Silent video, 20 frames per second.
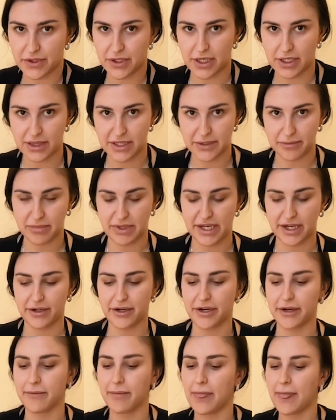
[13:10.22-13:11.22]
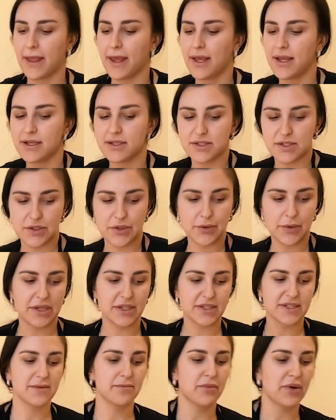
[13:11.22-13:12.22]
our lip liner. So you want to
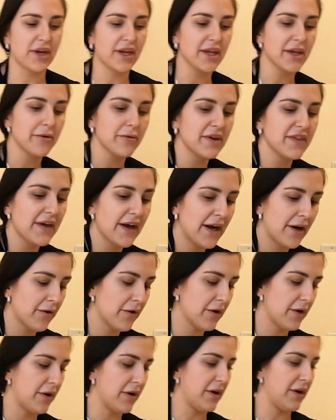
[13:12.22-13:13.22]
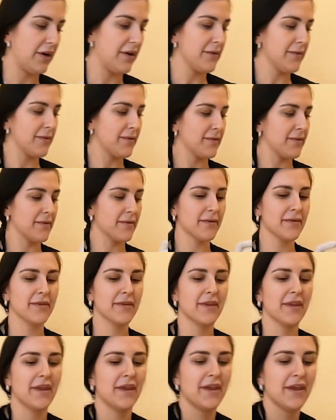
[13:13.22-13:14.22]
spray it with alcohol.
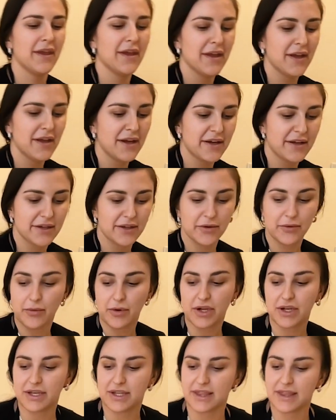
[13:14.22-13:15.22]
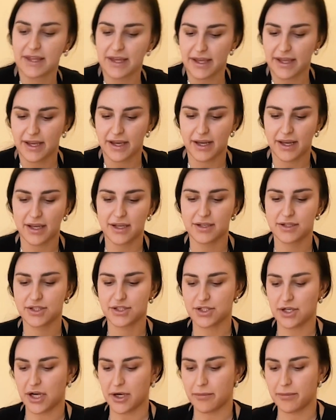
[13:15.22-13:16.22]
You want to then
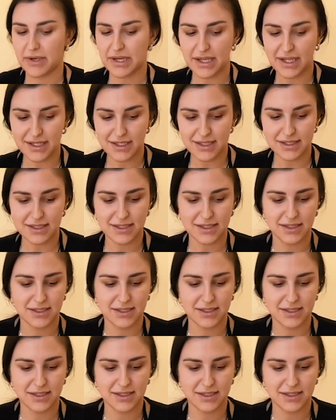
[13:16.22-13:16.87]
sharpen it.